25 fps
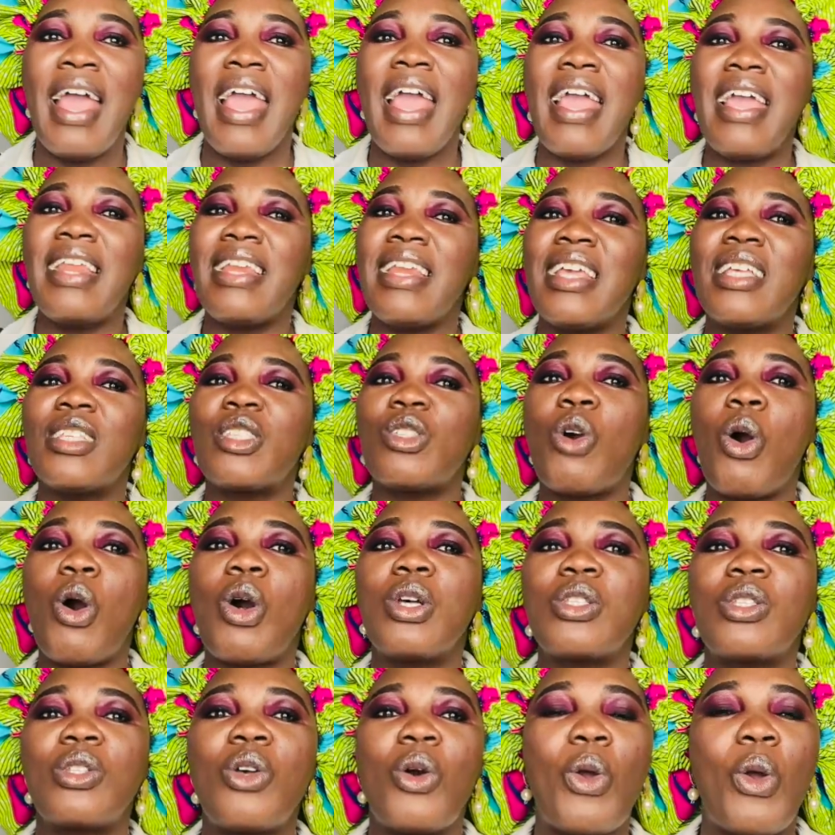and it's
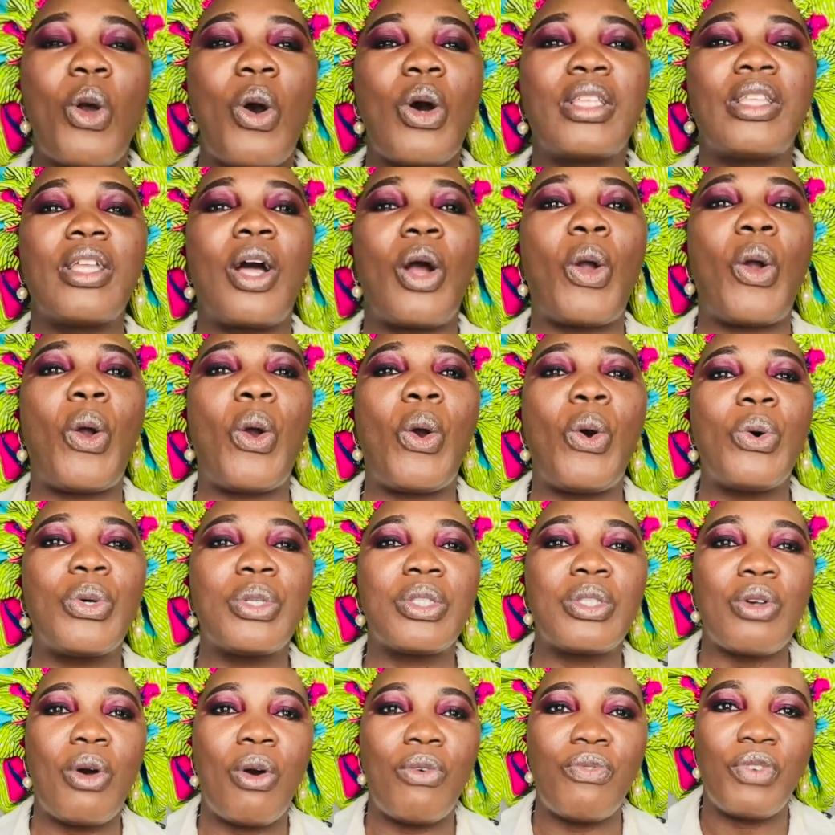also called the
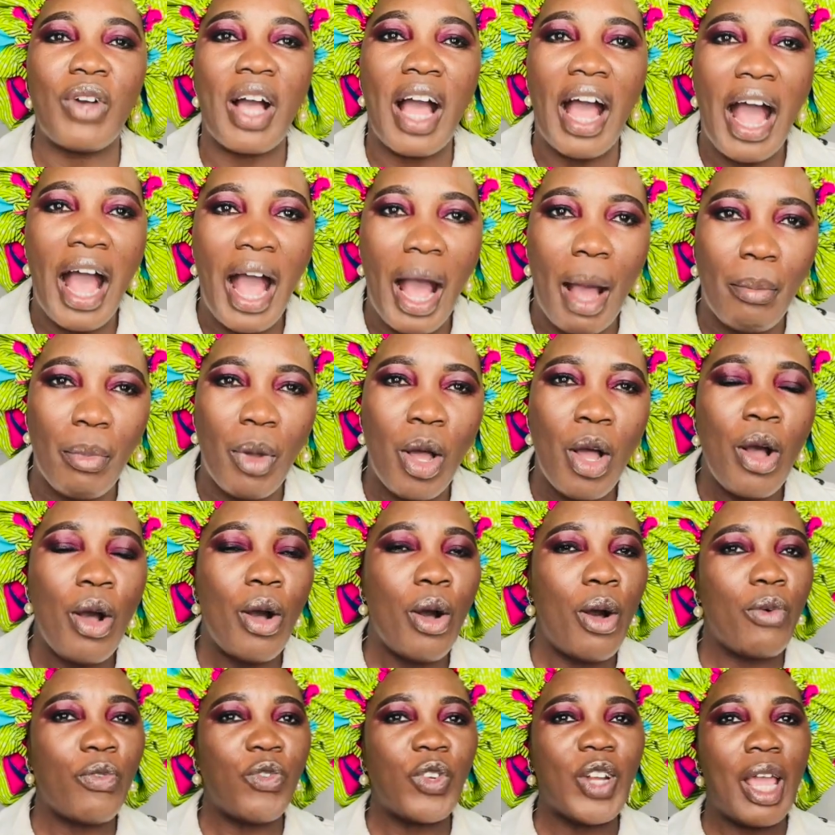coat of arms
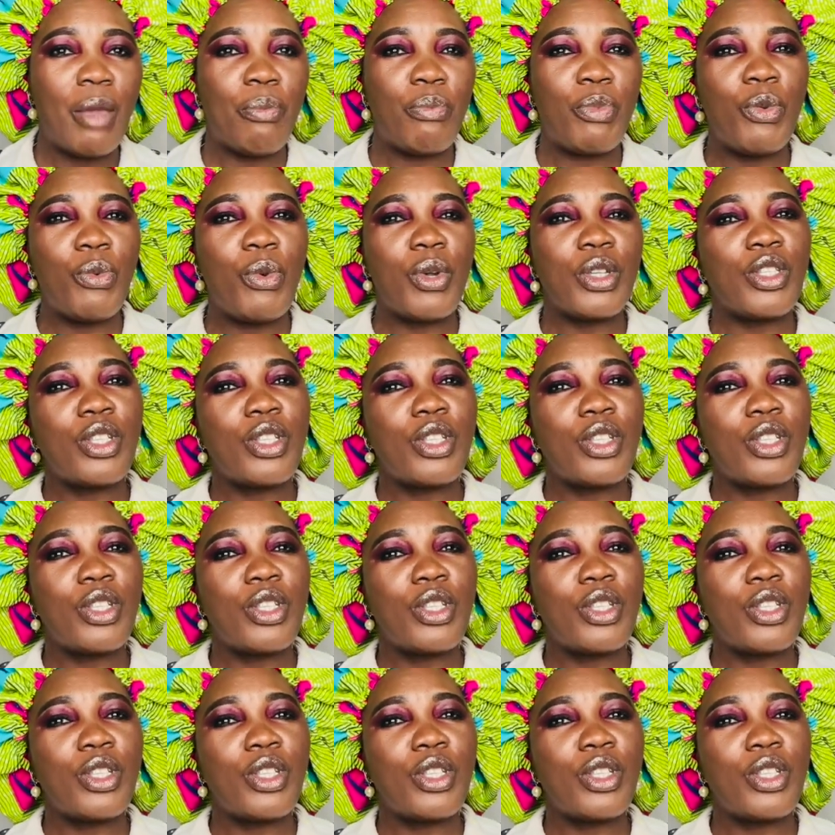of Liberia.